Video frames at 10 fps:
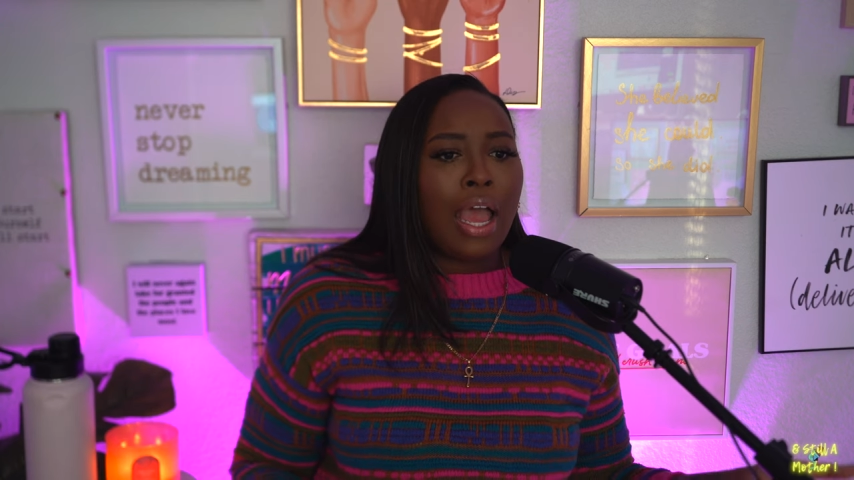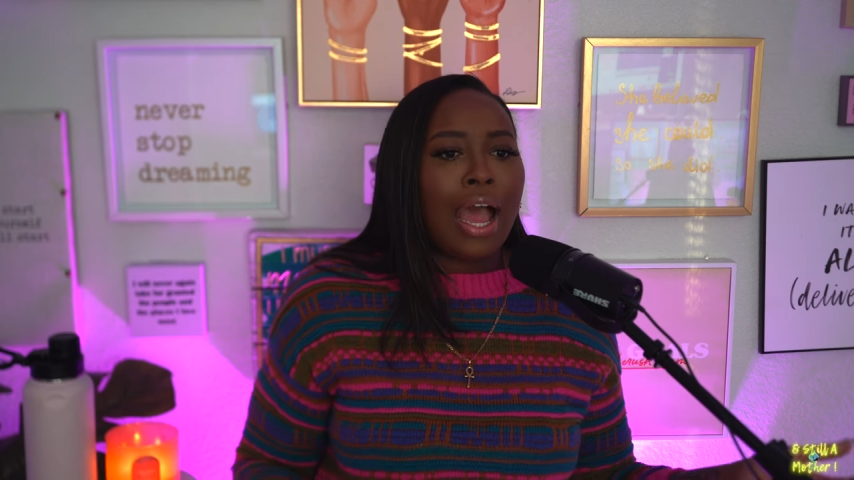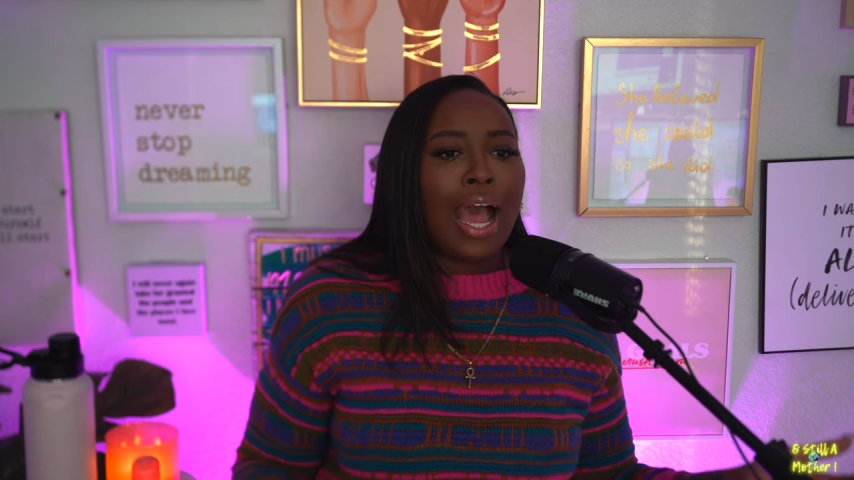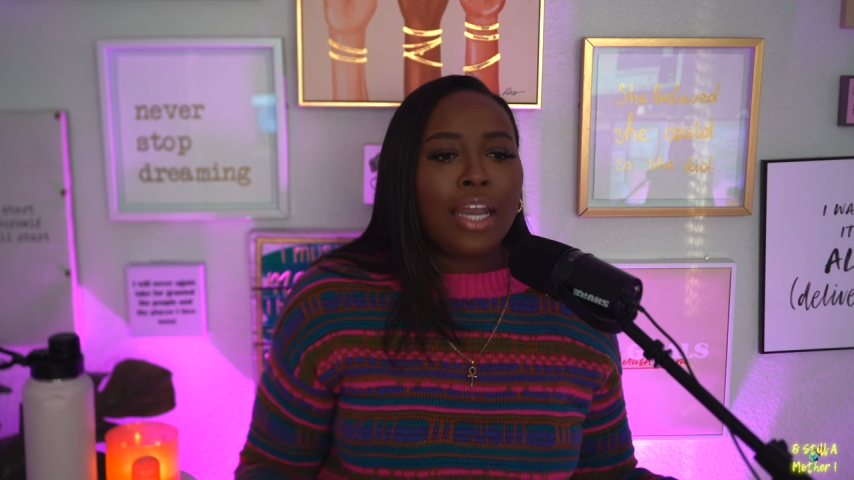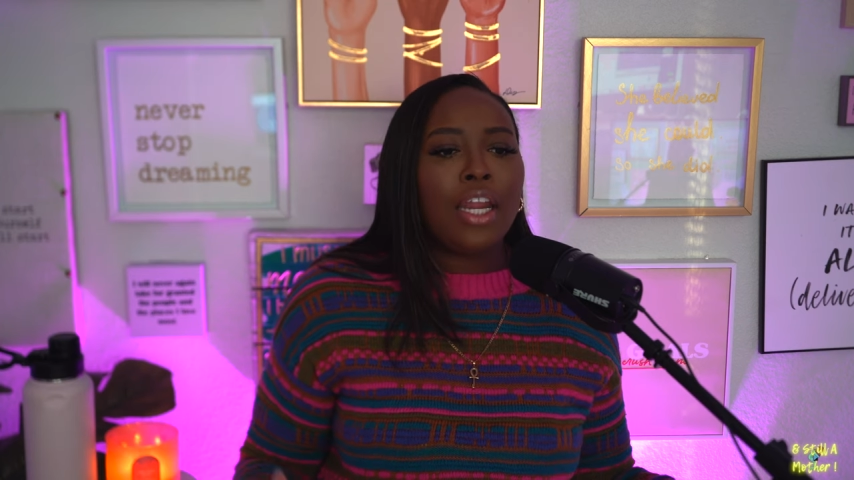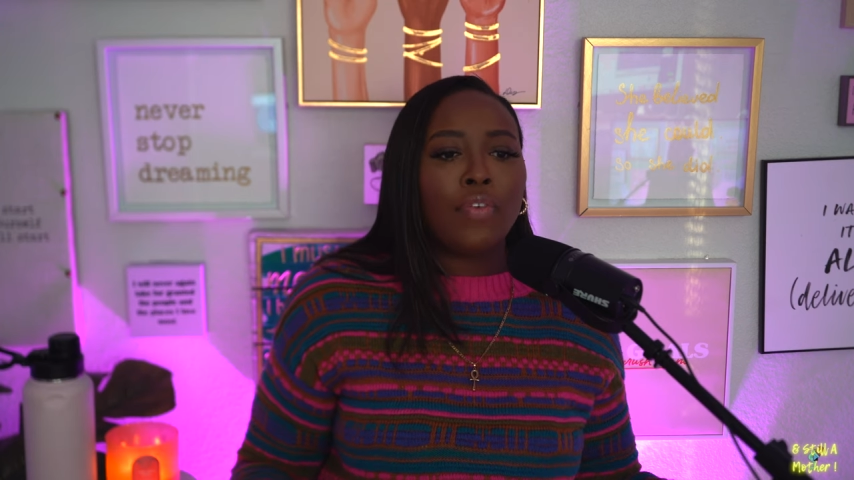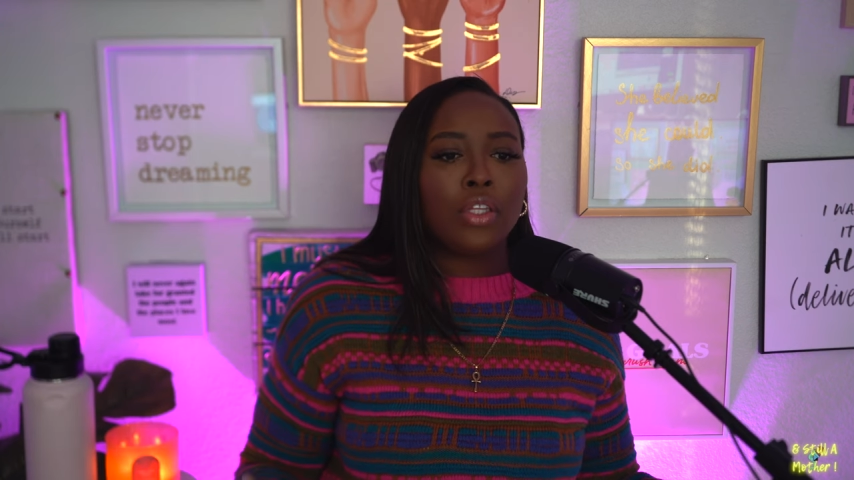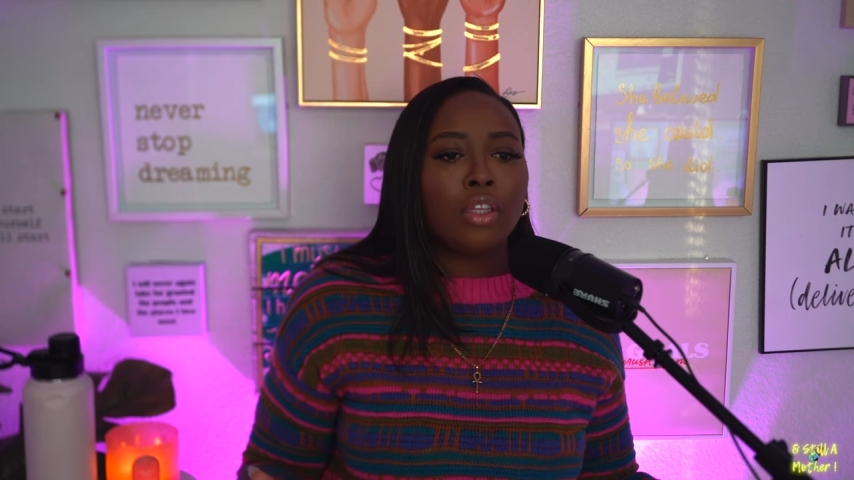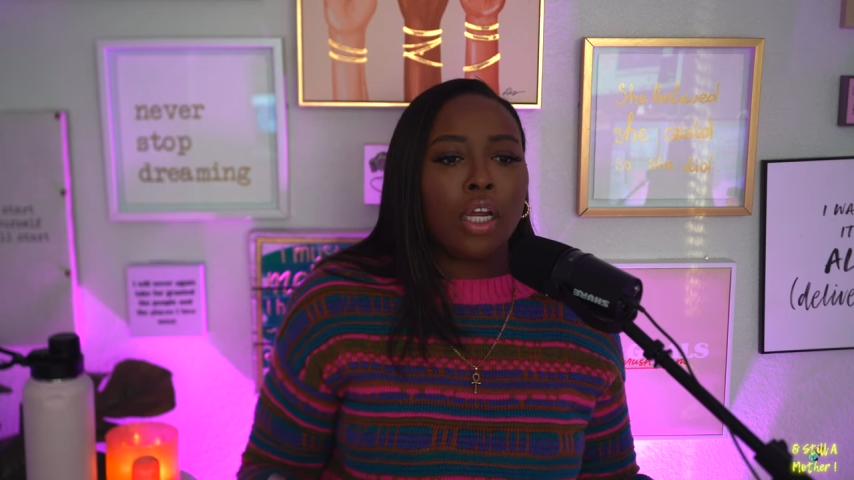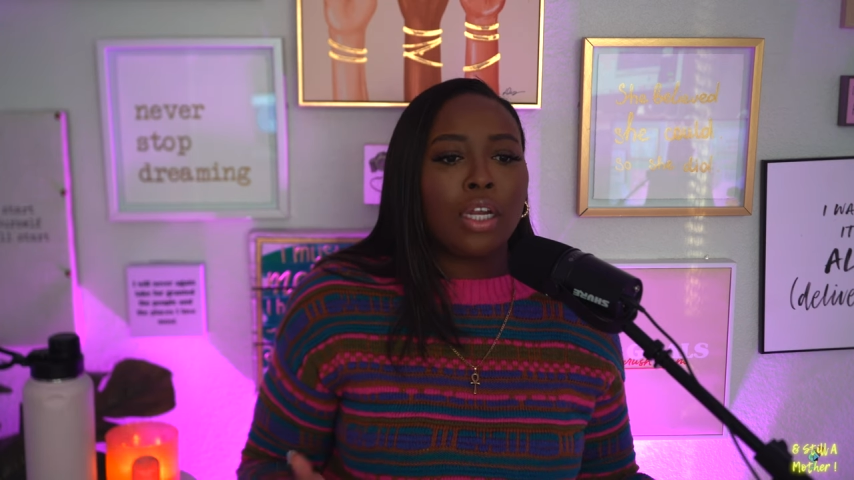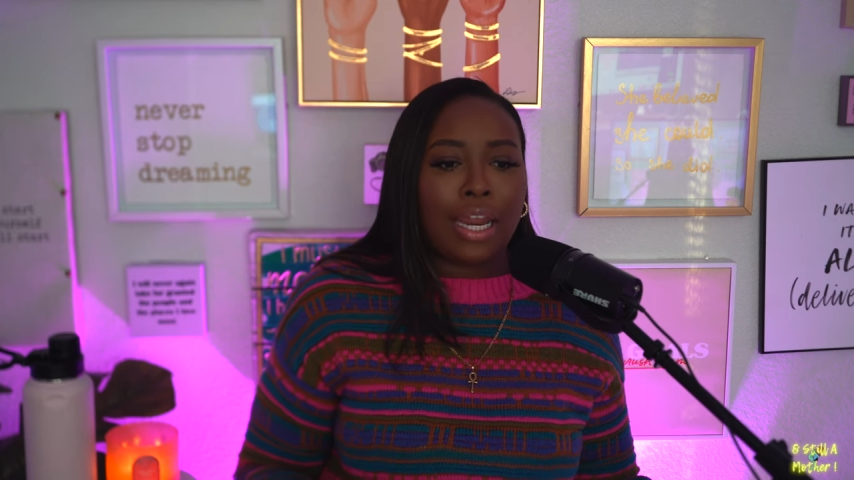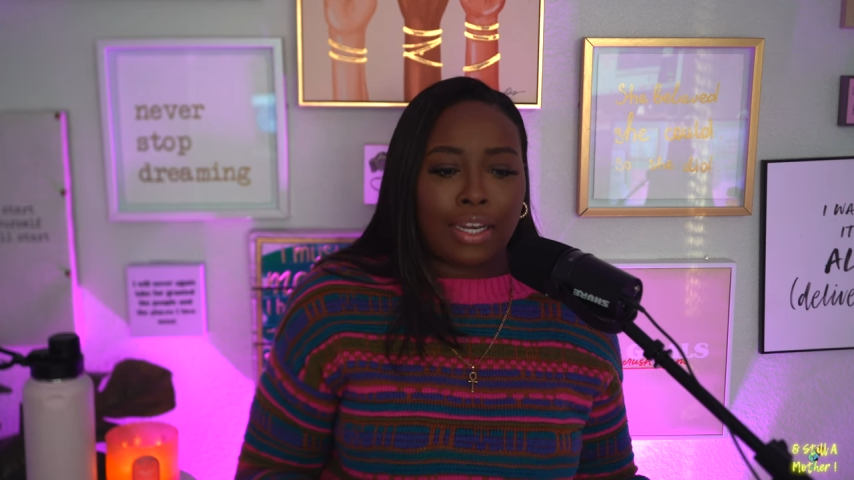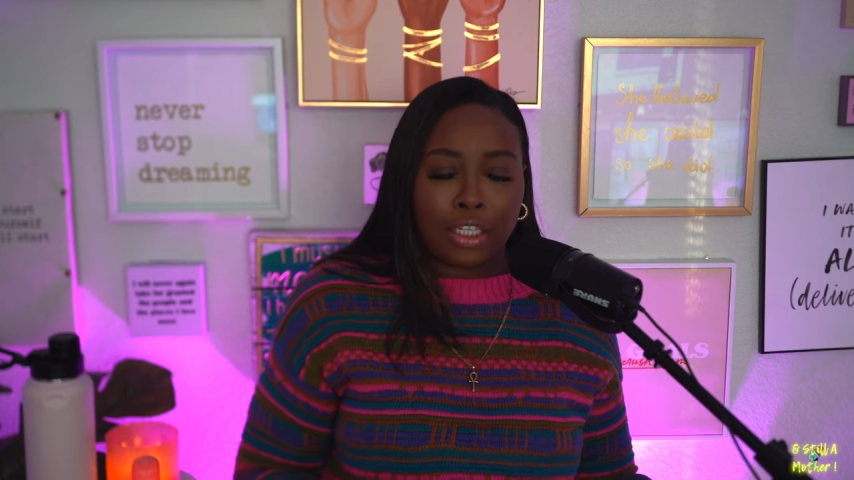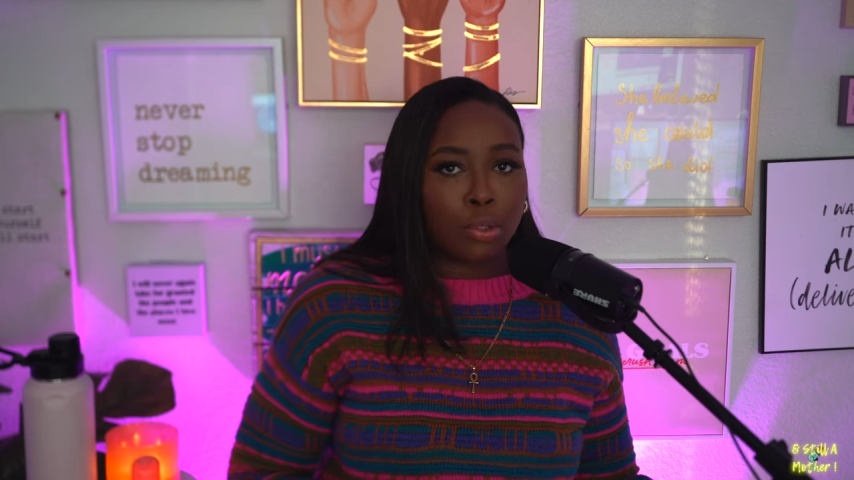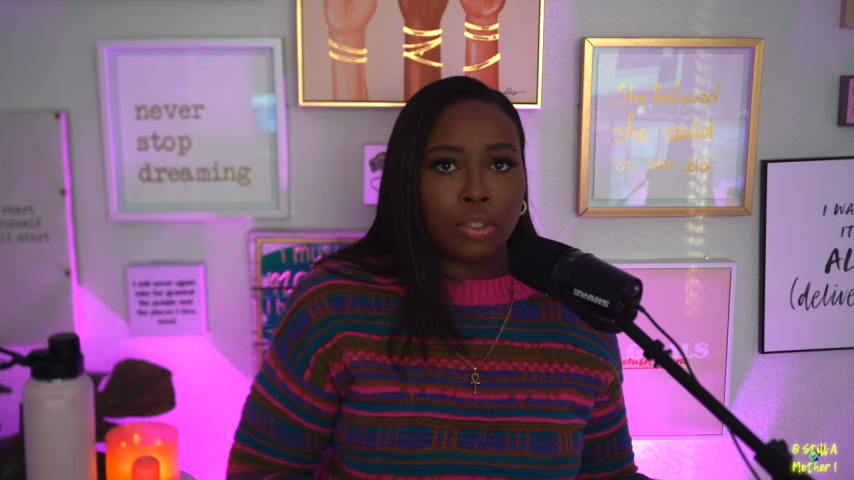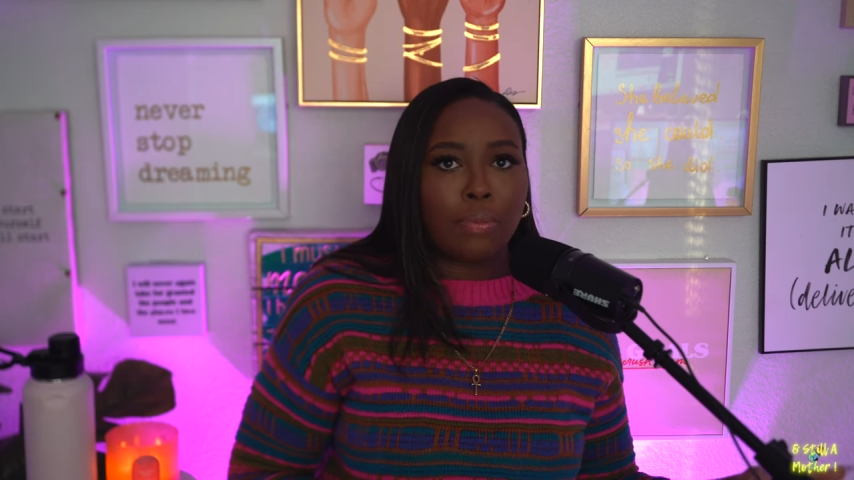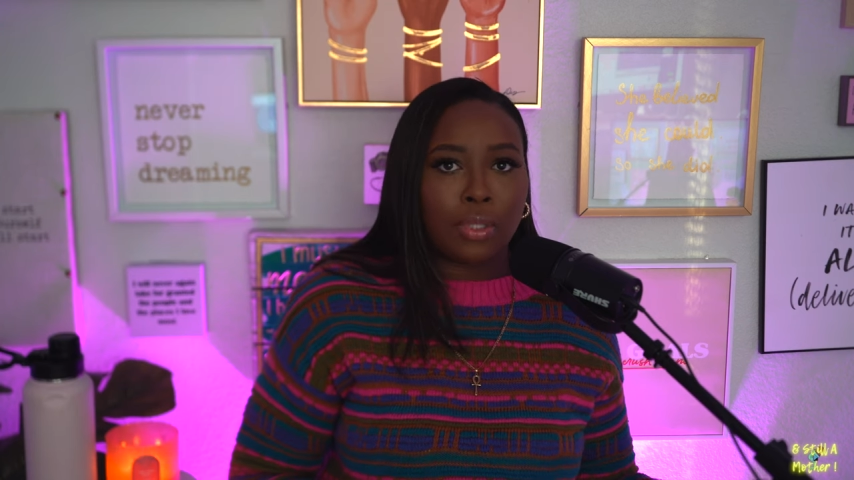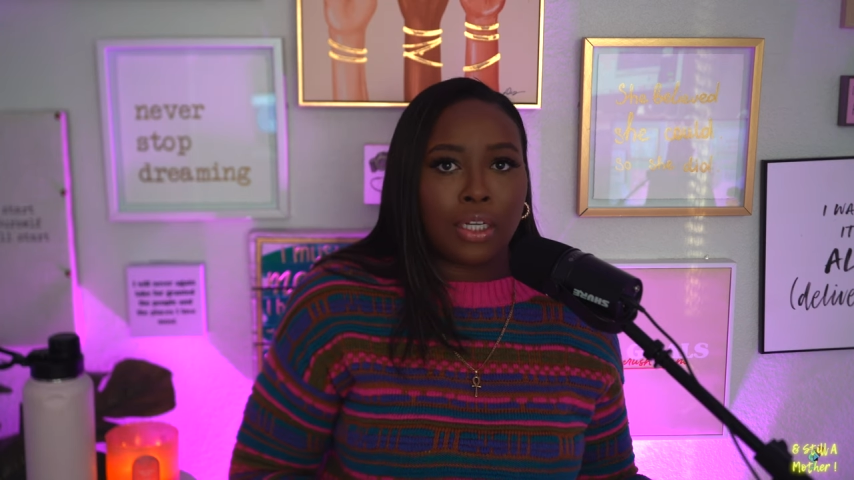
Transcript: I never thought that this was something,